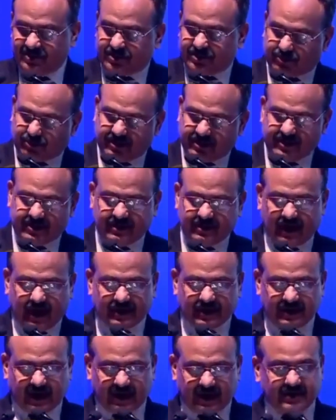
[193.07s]
Truly,
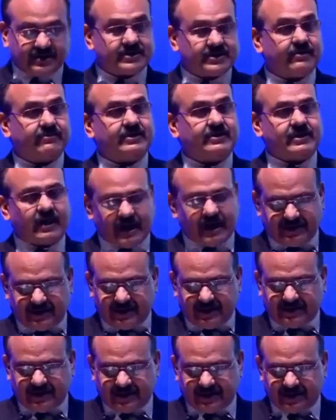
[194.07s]
Aadhaar is our
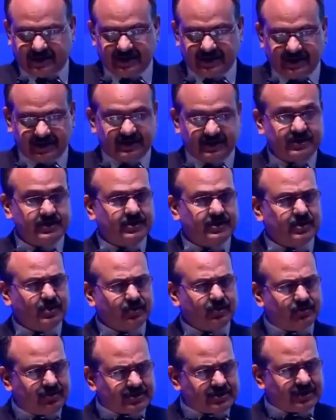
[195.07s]
identity,
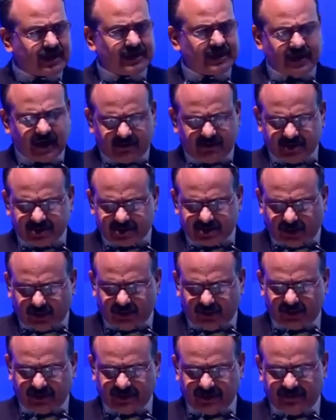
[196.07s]
which, like our
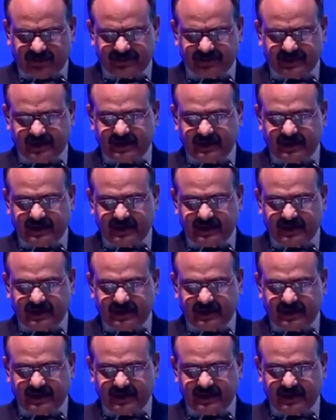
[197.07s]
soul,